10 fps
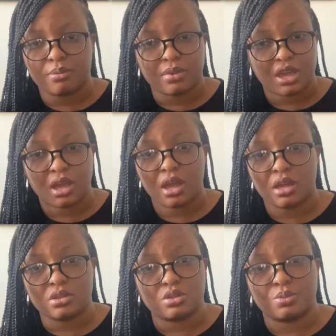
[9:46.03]

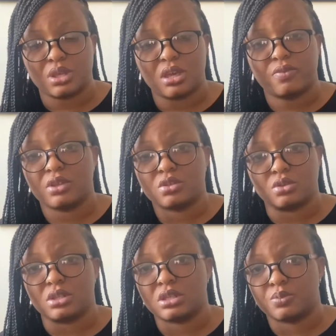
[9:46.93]
care to be given to
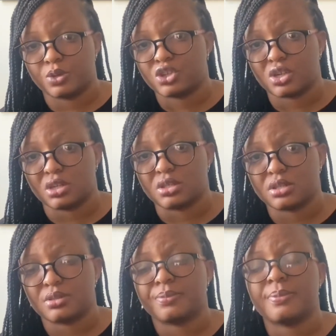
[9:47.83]
this patient,
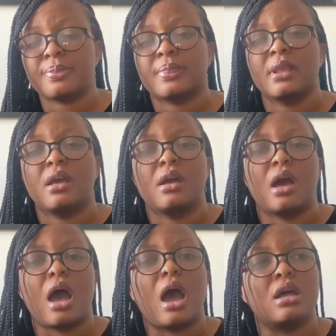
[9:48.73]

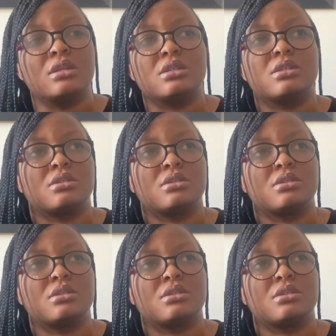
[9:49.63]
and